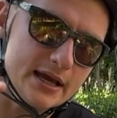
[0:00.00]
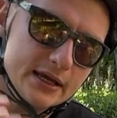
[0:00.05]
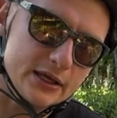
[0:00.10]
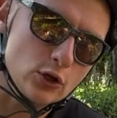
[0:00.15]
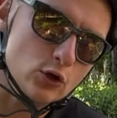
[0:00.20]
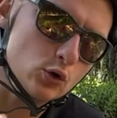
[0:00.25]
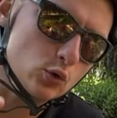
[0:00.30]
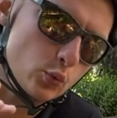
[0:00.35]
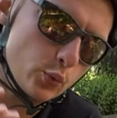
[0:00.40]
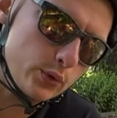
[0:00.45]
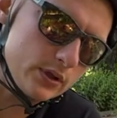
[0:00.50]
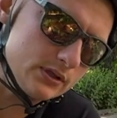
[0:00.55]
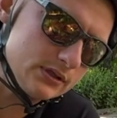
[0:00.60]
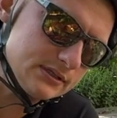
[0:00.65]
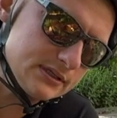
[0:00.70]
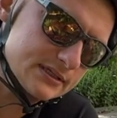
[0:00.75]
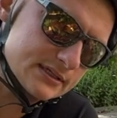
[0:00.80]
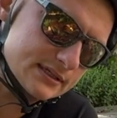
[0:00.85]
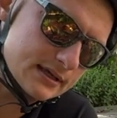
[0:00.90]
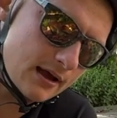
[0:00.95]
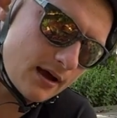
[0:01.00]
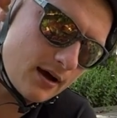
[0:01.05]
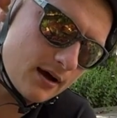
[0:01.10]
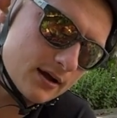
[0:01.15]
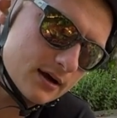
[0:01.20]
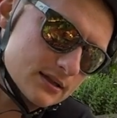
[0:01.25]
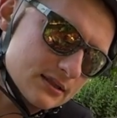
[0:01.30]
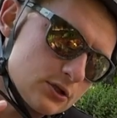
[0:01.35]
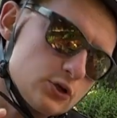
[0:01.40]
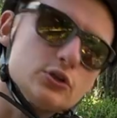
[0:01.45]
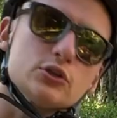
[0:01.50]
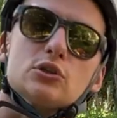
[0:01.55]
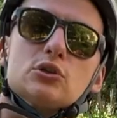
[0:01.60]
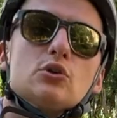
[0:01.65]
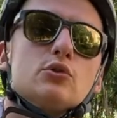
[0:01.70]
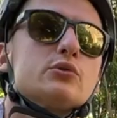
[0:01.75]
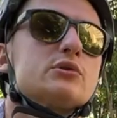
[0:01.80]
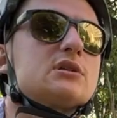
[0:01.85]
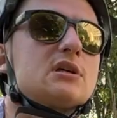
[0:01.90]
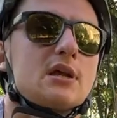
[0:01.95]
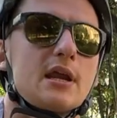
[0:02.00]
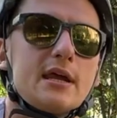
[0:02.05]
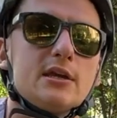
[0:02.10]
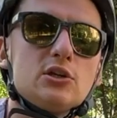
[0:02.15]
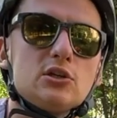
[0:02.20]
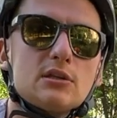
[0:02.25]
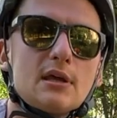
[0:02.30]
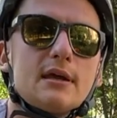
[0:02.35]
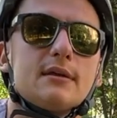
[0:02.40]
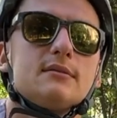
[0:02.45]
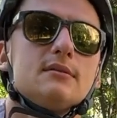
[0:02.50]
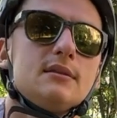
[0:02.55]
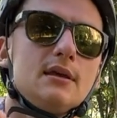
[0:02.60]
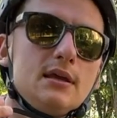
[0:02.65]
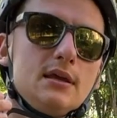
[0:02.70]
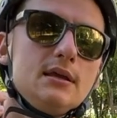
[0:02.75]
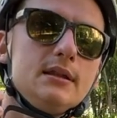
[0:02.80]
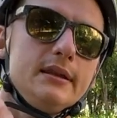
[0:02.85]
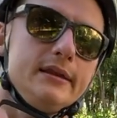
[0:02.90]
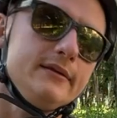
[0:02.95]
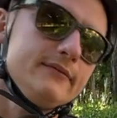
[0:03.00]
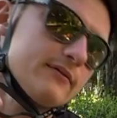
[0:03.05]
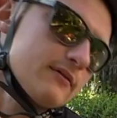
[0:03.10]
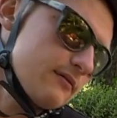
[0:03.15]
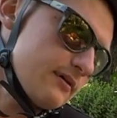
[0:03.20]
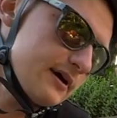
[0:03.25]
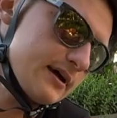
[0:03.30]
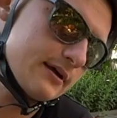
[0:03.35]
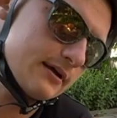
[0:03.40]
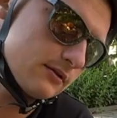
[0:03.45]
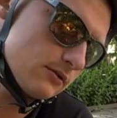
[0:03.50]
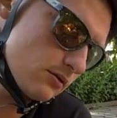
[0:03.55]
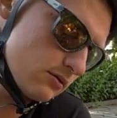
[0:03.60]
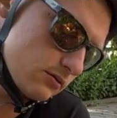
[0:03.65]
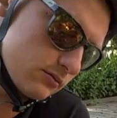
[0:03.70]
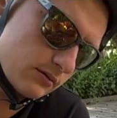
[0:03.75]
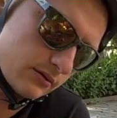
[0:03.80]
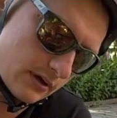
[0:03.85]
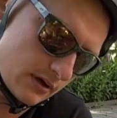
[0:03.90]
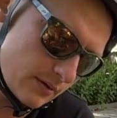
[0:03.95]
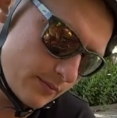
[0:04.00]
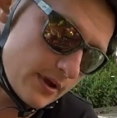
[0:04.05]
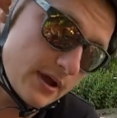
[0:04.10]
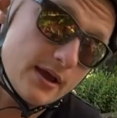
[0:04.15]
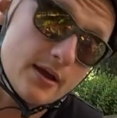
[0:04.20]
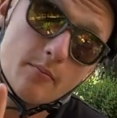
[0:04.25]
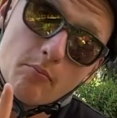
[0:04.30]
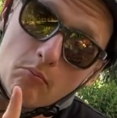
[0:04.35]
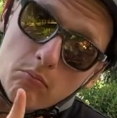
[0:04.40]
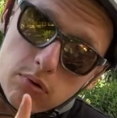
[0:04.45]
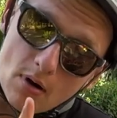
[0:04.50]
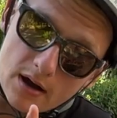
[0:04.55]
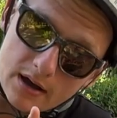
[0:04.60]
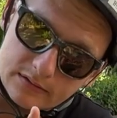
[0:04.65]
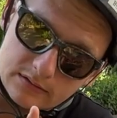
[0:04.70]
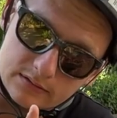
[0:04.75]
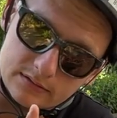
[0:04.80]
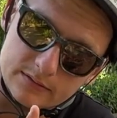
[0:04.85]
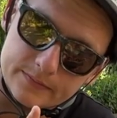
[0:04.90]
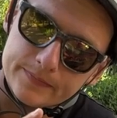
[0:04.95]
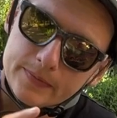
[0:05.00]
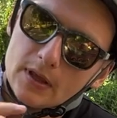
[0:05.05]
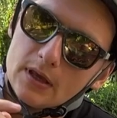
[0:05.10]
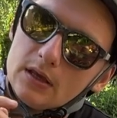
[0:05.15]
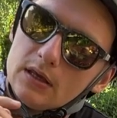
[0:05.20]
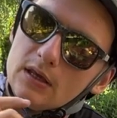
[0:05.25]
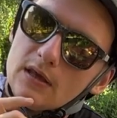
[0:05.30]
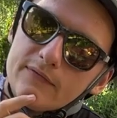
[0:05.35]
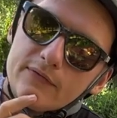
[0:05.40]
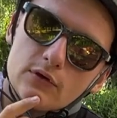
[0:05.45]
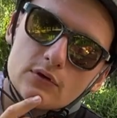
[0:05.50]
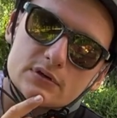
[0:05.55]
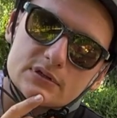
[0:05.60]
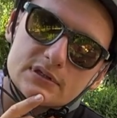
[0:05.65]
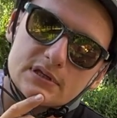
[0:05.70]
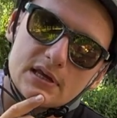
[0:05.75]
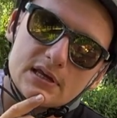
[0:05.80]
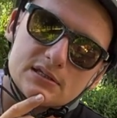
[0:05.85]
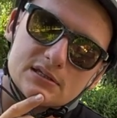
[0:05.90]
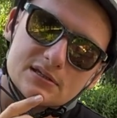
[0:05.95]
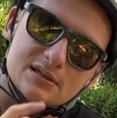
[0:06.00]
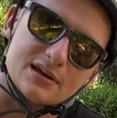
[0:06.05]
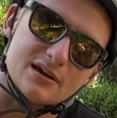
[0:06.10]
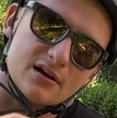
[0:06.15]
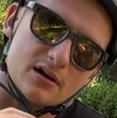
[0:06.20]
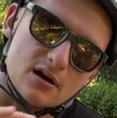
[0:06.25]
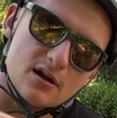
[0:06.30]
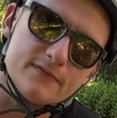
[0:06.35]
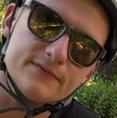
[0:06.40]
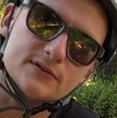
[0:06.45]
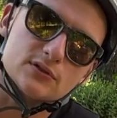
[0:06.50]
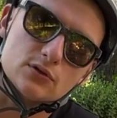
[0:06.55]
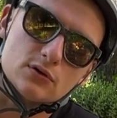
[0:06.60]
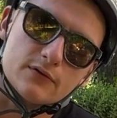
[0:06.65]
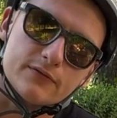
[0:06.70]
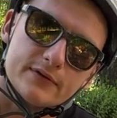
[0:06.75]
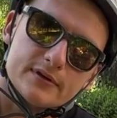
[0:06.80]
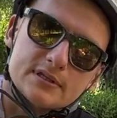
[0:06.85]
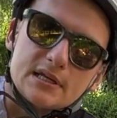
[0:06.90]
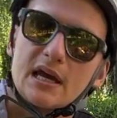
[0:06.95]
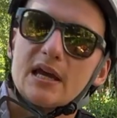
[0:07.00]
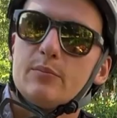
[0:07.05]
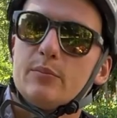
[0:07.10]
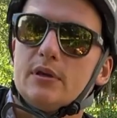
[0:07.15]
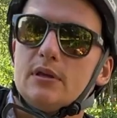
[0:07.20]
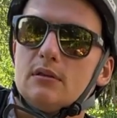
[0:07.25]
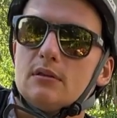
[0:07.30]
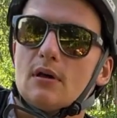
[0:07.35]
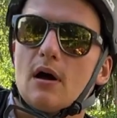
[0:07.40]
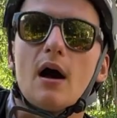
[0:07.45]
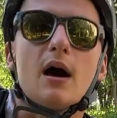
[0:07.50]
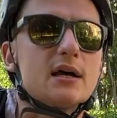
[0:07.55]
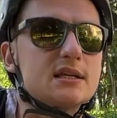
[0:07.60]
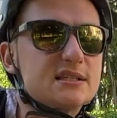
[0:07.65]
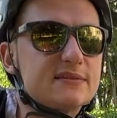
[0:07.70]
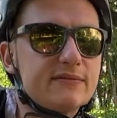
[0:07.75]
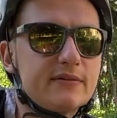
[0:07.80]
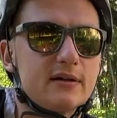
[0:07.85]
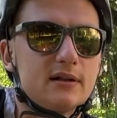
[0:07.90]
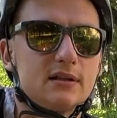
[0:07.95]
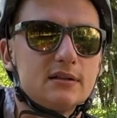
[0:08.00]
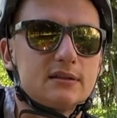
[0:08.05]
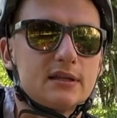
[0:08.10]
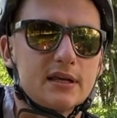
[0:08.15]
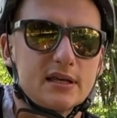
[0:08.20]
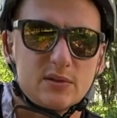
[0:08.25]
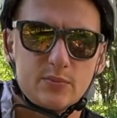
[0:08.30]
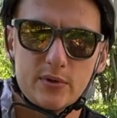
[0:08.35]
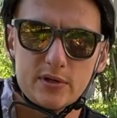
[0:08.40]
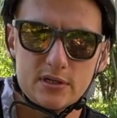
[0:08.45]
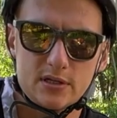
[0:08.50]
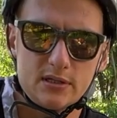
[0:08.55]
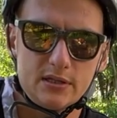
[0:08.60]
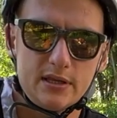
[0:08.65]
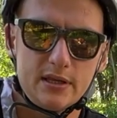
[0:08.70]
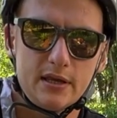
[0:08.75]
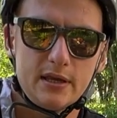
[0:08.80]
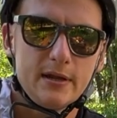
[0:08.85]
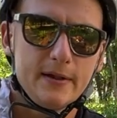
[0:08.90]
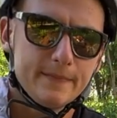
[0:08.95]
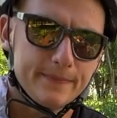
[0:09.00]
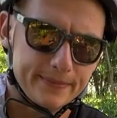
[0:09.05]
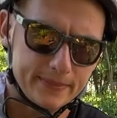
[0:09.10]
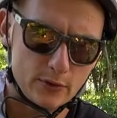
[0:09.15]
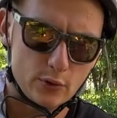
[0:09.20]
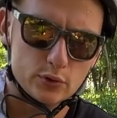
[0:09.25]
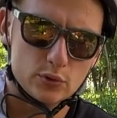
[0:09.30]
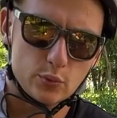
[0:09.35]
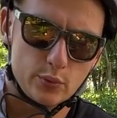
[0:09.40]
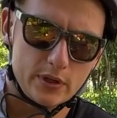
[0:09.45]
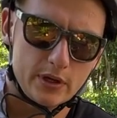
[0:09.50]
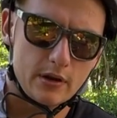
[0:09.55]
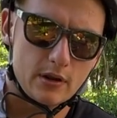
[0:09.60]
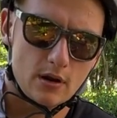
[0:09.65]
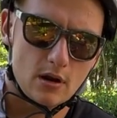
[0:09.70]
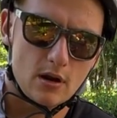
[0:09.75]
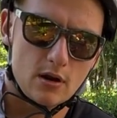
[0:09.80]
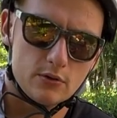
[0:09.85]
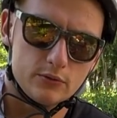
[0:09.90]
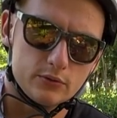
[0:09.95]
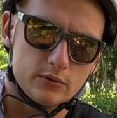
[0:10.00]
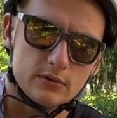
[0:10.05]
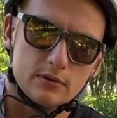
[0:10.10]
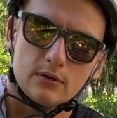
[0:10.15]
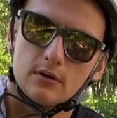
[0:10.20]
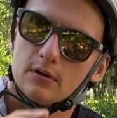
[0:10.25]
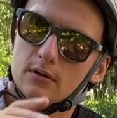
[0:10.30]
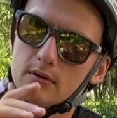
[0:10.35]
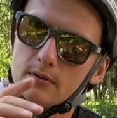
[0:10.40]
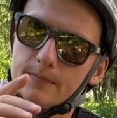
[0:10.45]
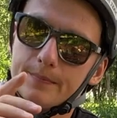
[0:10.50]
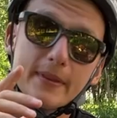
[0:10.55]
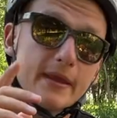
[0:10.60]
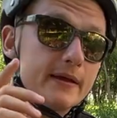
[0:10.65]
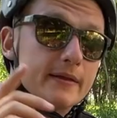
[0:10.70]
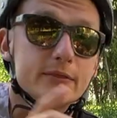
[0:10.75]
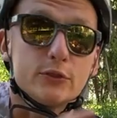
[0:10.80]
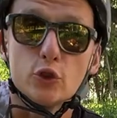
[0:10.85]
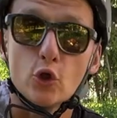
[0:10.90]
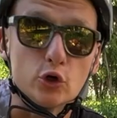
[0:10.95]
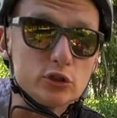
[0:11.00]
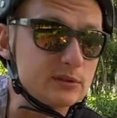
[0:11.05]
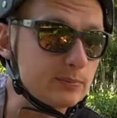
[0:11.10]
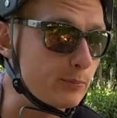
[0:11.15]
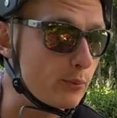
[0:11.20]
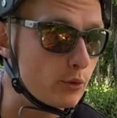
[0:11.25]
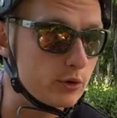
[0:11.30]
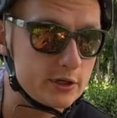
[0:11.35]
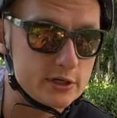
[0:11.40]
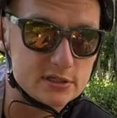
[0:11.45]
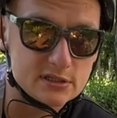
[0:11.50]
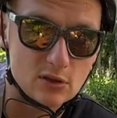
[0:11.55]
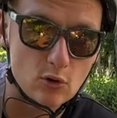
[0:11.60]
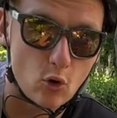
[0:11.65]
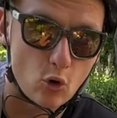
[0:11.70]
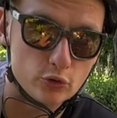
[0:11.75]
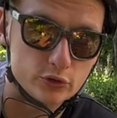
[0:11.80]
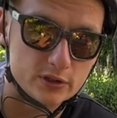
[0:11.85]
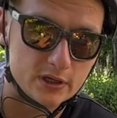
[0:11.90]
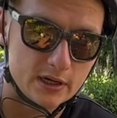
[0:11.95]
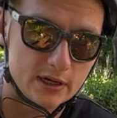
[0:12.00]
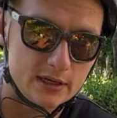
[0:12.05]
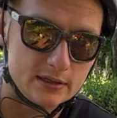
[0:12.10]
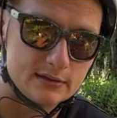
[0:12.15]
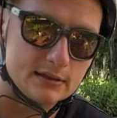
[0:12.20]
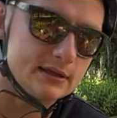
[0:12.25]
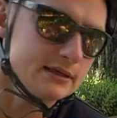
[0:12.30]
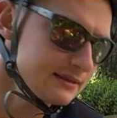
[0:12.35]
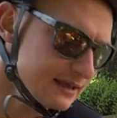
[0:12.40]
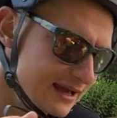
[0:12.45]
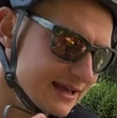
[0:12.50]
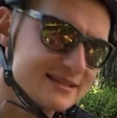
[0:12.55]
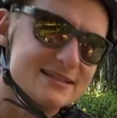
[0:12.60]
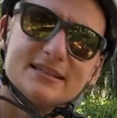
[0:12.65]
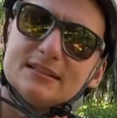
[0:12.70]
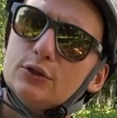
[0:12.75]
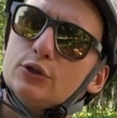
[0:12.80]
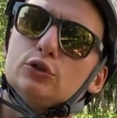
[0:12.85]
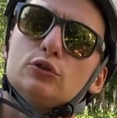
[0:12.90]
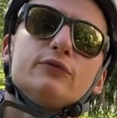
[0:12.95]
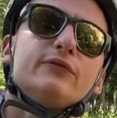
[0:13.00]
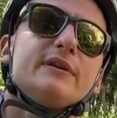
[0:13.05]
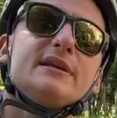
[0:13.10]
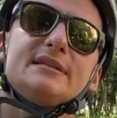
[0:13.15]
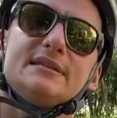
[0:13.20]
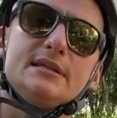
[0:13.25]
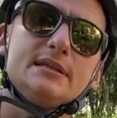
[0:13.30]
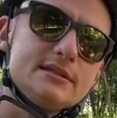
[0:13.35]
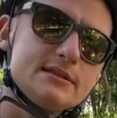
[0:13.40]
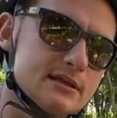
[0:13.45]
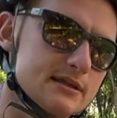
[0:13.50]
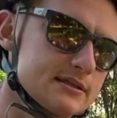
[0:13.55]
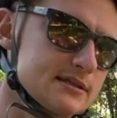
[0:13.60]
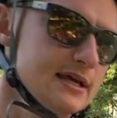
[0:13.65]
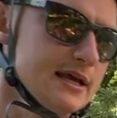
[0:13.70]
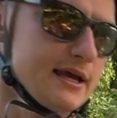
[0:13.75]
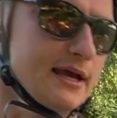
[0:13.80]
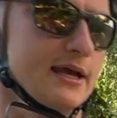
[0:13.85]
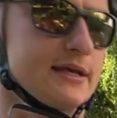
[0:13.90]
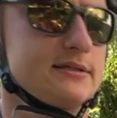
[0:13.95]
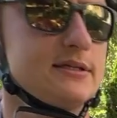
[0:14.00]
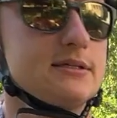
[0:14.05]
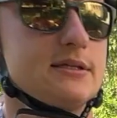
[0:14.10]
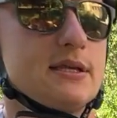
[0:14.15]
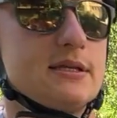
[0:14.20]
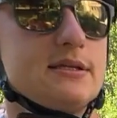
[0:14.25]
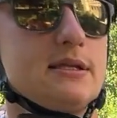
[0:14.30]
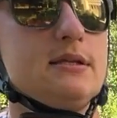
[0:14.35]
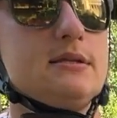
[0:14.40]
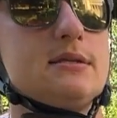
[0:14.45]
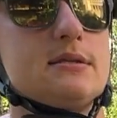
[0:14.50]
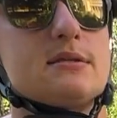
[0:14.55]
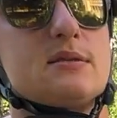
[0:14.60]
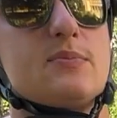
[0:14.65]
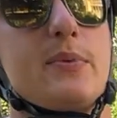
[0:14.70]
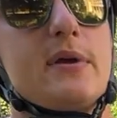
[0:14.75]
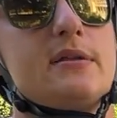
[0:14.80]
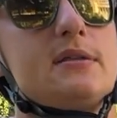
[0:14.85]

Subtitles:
Your wheels are not so scratched and they live quite a long term. But if you're skating a rough surface, I mean asphalt, especially not very round, not polished concrete, it has a lot of resistance, and this resistance, pay